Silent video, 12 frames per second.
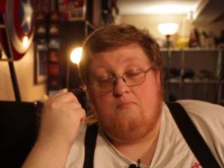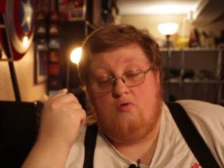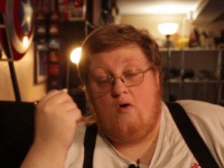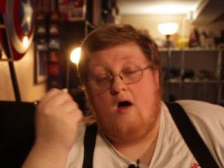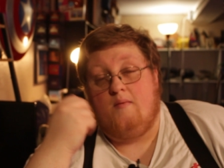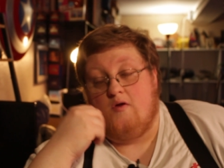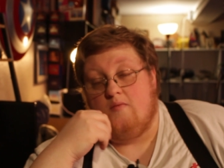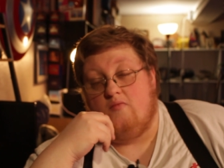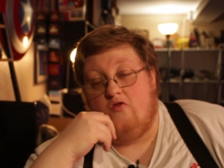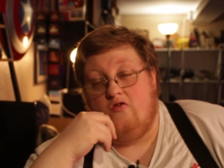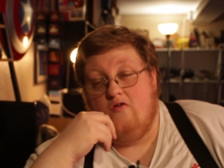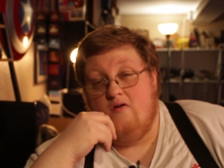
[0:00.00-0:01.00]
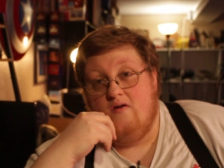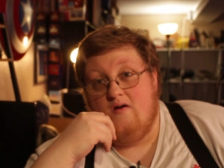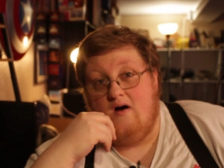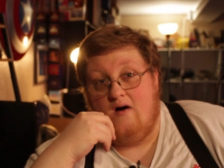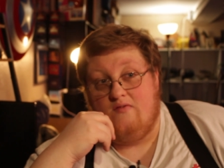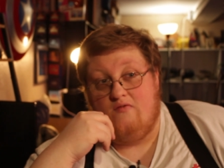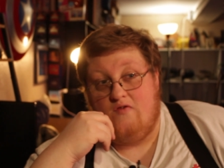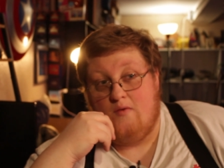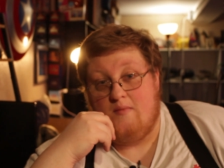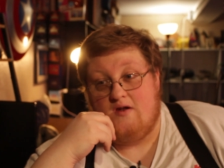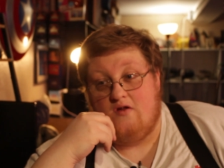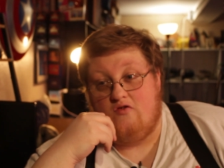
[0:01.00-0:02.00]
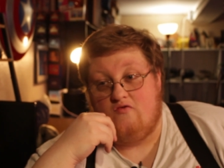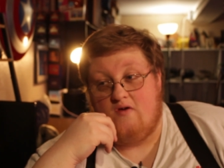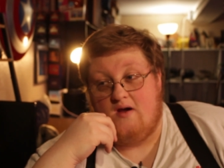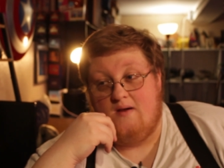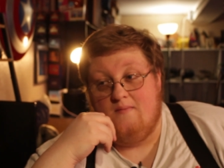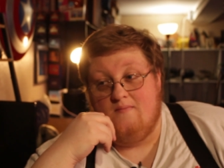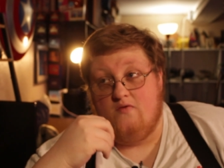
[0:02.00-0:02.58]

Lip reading: problems of the film industry.